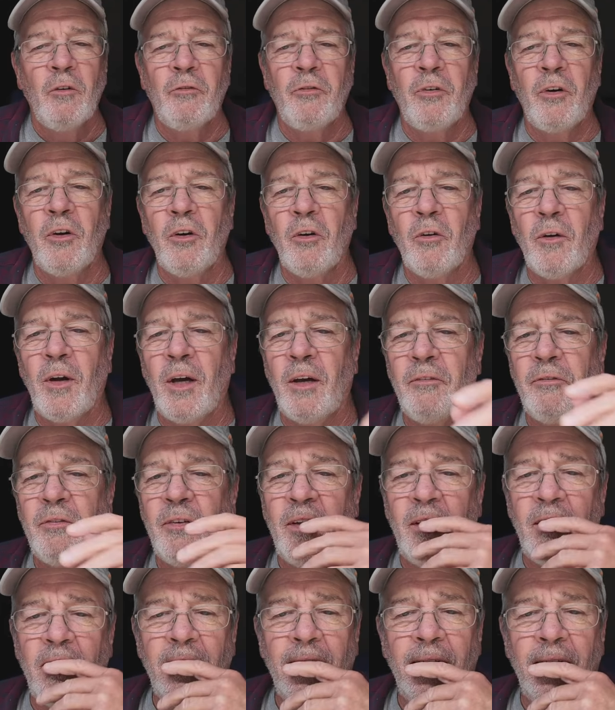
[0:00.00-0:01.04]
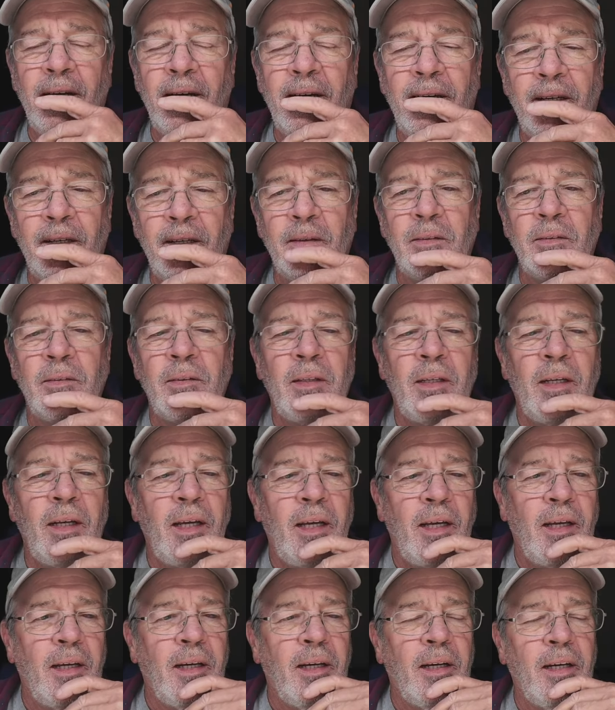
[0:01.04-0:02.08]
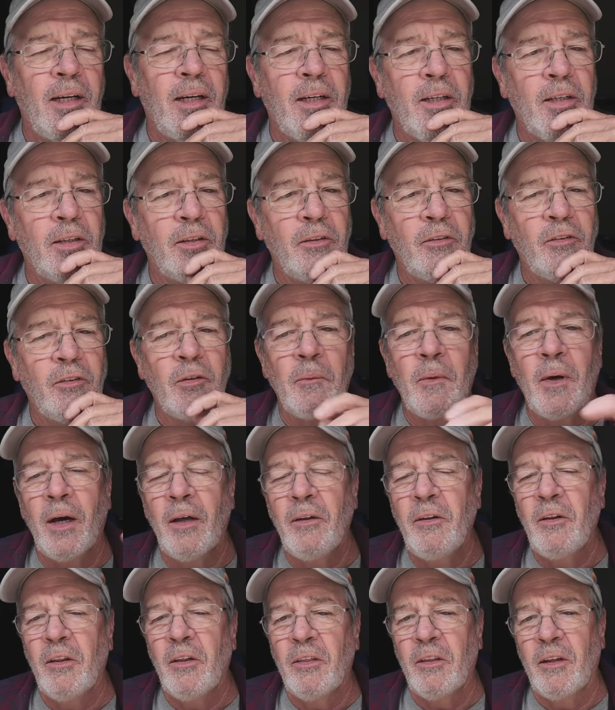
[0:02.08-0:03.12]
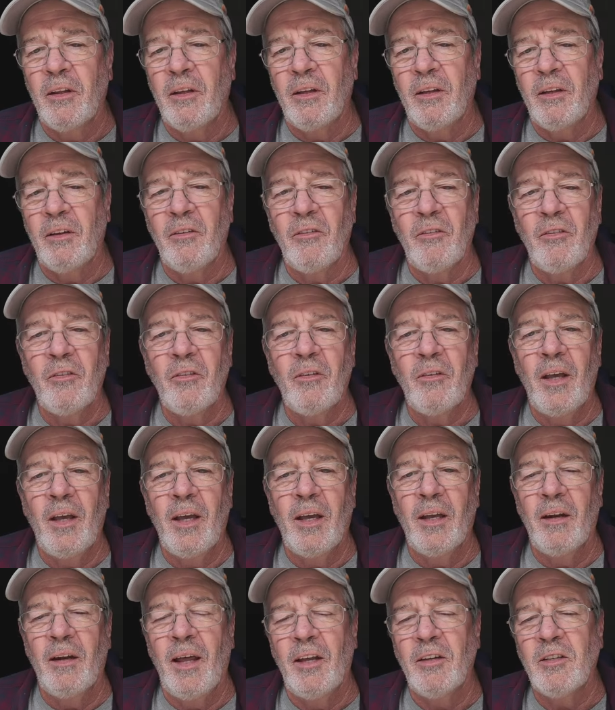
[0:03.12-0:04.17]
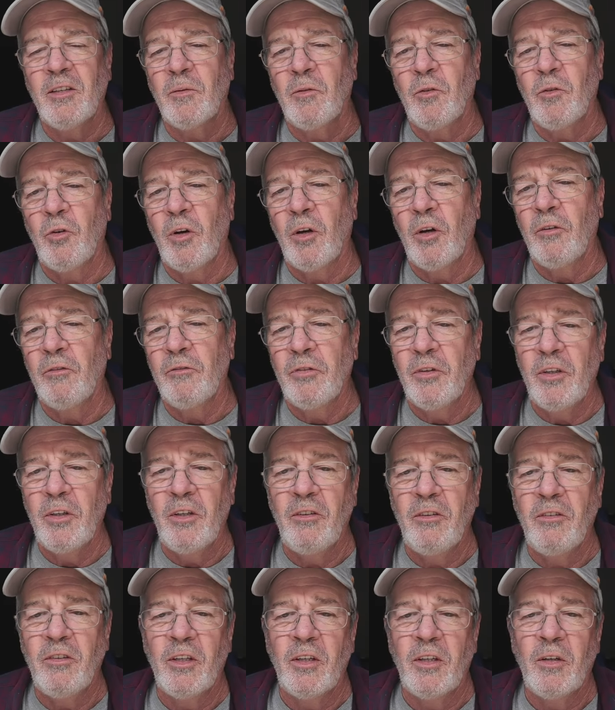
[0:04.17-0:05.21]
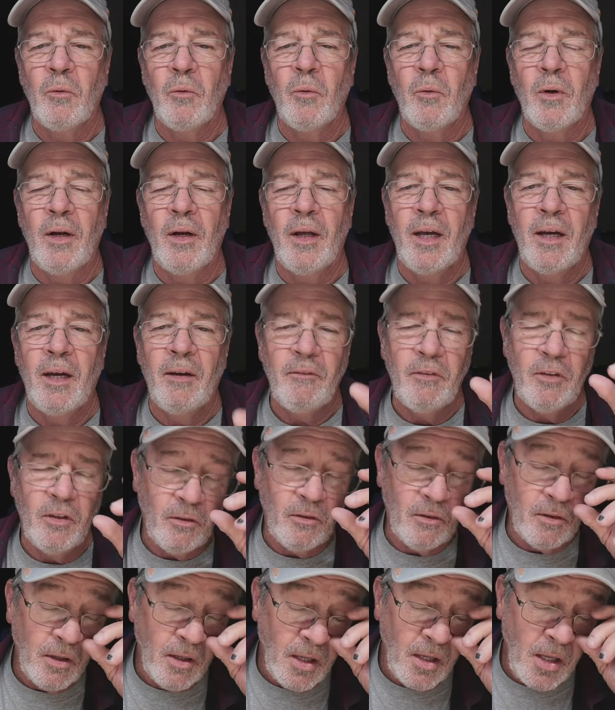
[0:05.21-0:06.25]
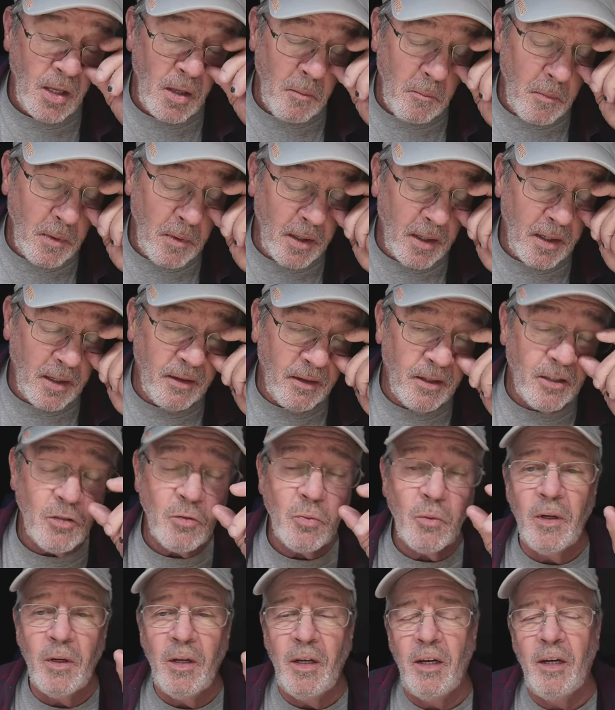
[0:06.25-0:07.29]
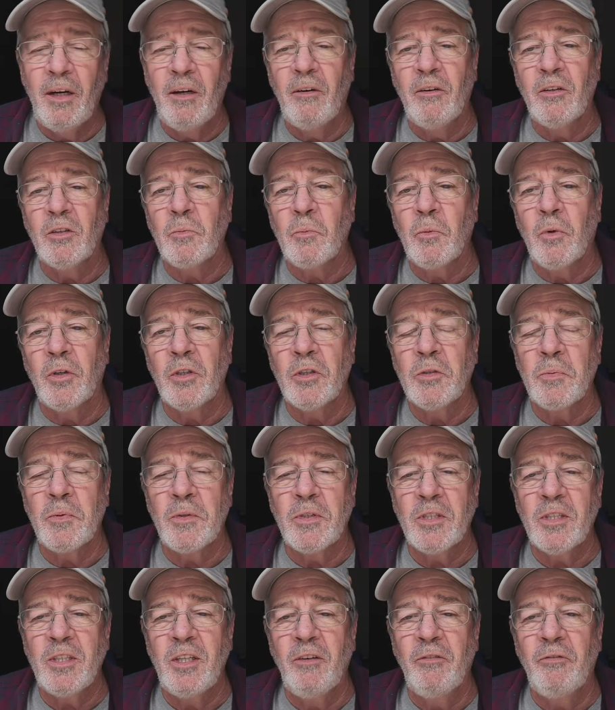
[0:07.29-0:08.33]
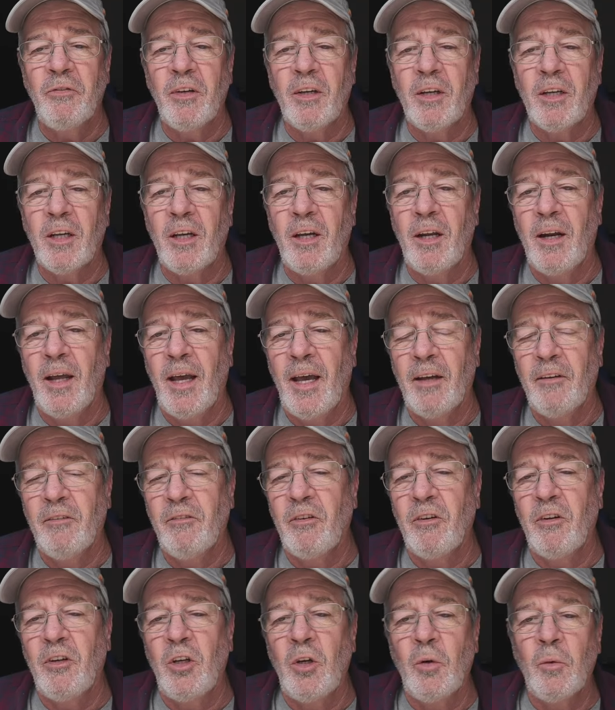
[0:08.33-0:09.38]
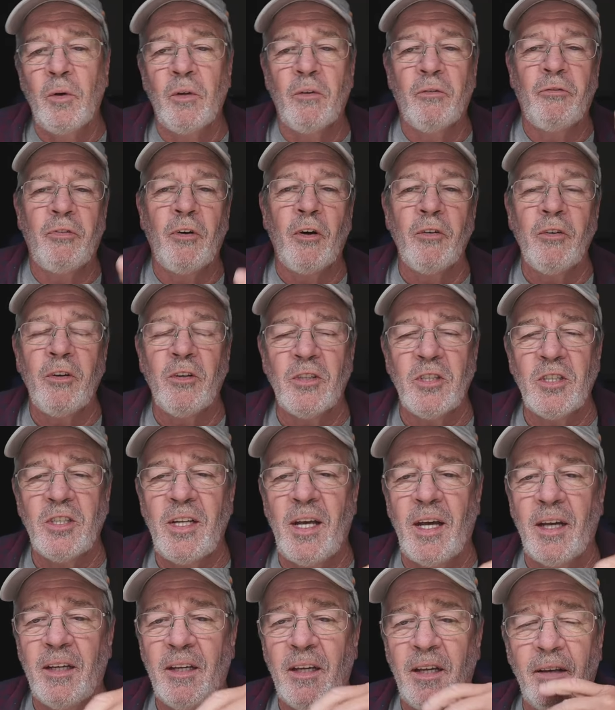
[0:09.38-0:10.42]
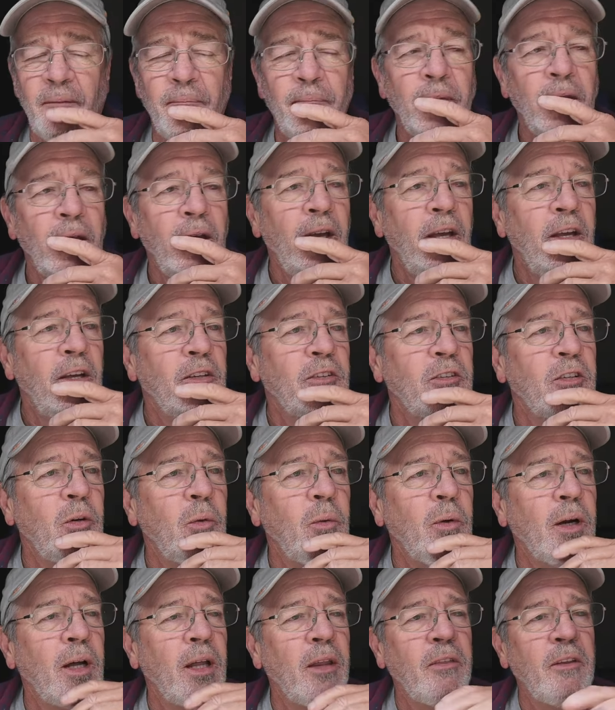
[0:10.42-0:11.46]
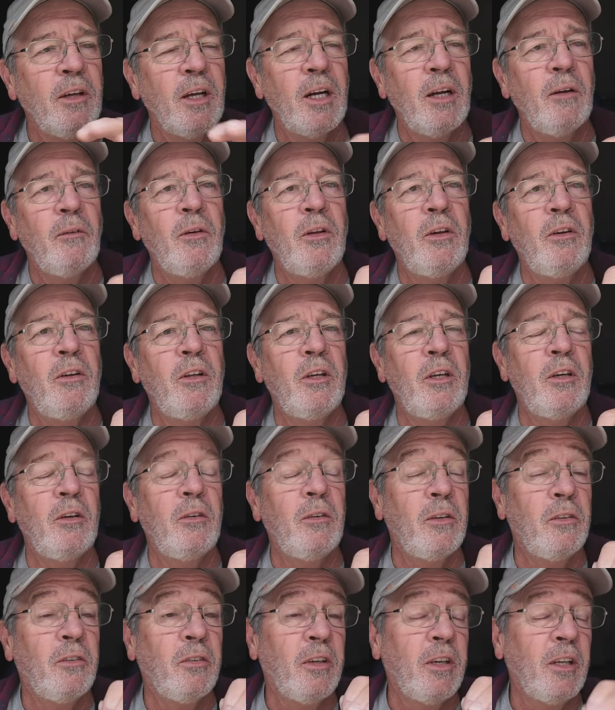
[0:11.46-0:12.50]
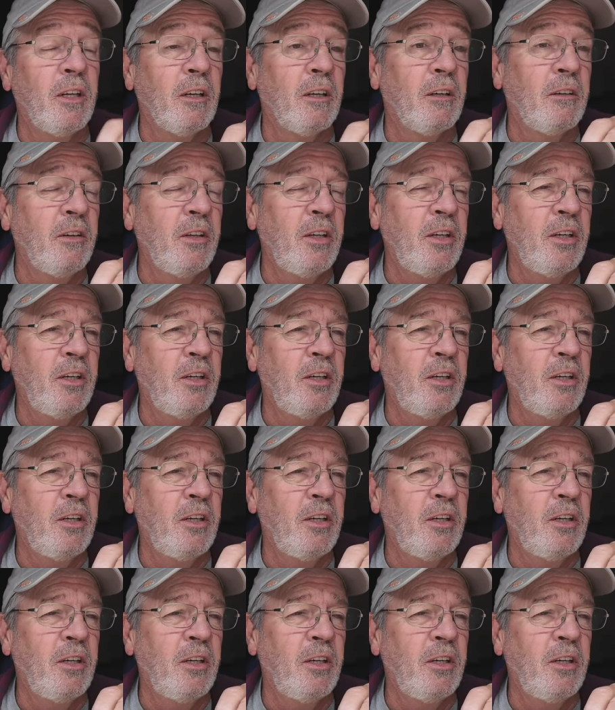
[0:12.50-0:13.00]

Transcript: photographing some other things and has some drone footage in it and what have you. But this one here is more specific and has to do with focus stacking. So what I thought I would do is get on